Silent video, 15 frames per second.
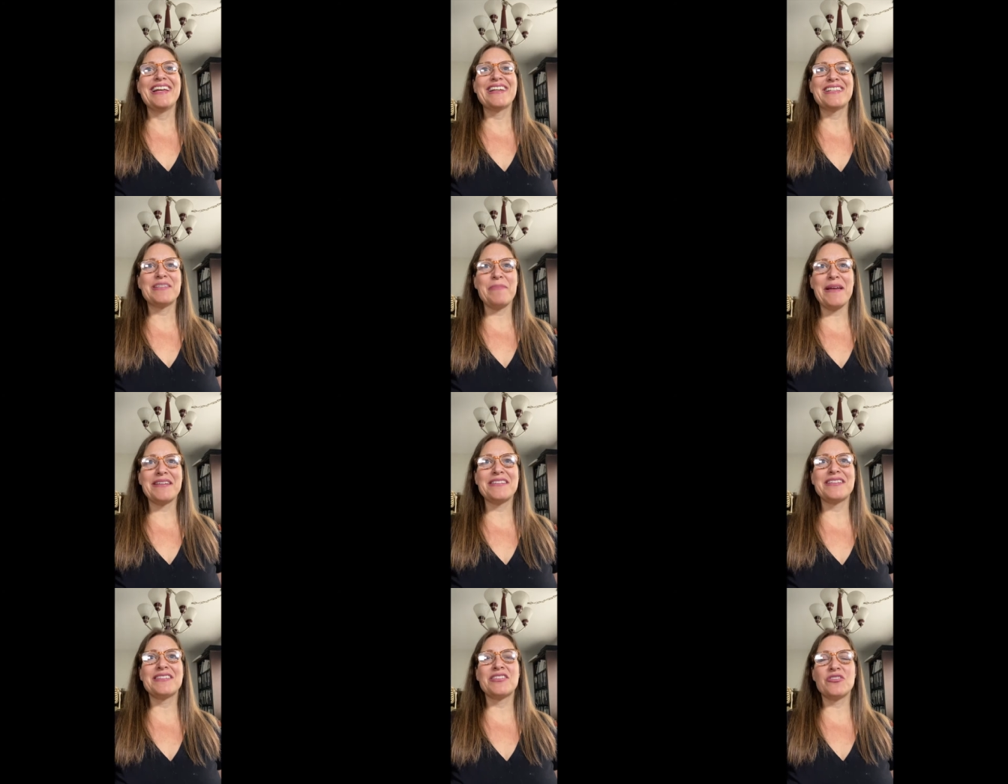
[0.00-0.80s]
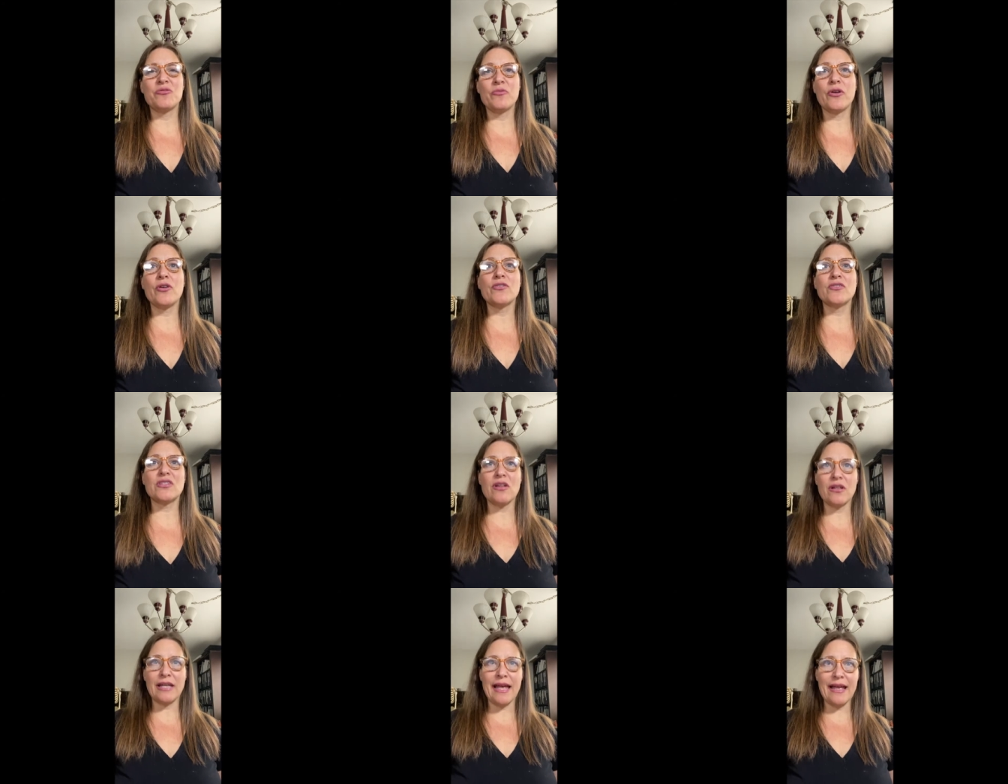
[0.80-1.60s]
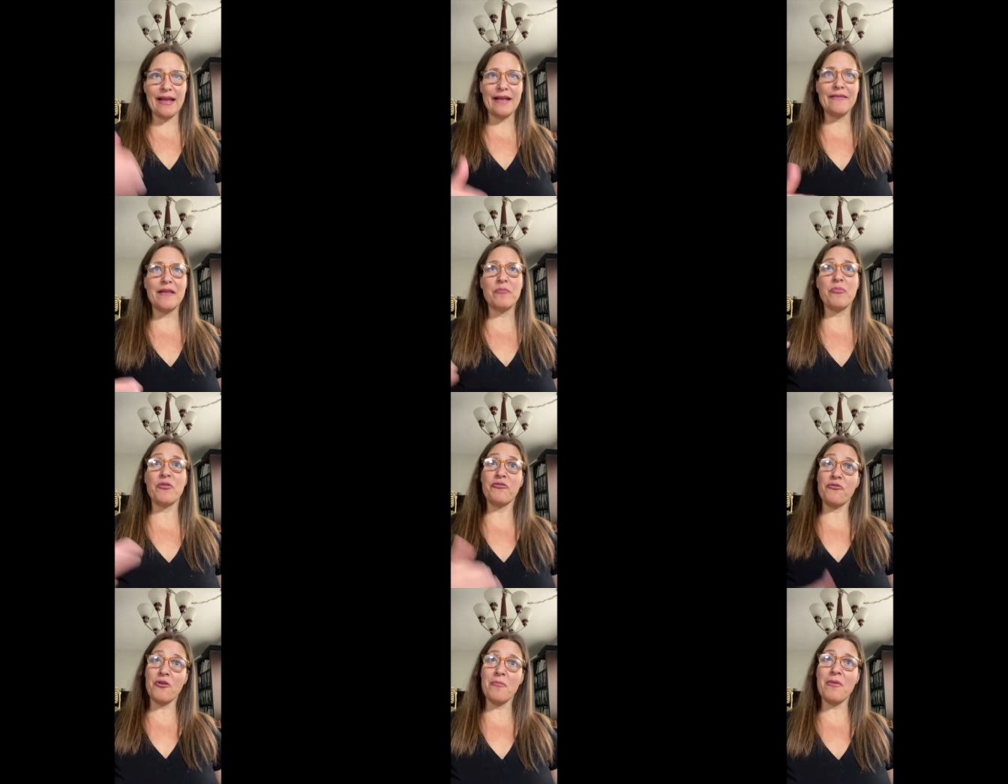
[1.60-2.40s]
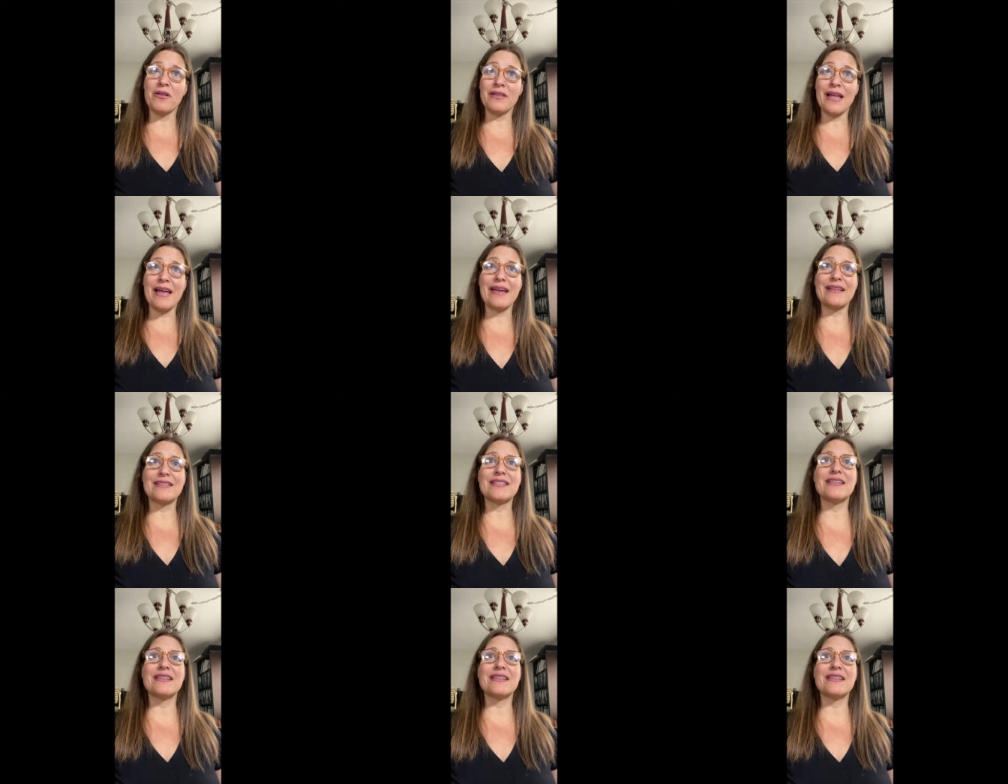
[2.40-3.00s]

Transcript: expected to rehearse all day and then perform all night.